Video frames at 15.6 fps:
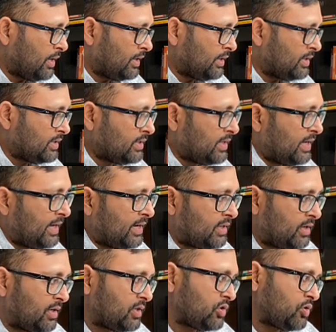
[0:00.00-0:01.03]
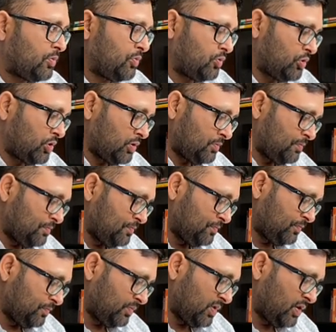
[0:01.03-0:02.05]
And this is the another distribution,
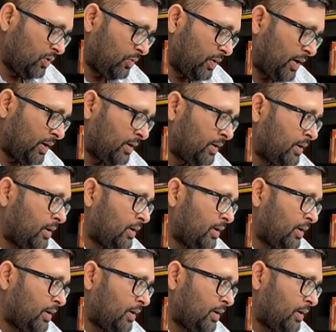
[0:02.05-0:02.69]
right?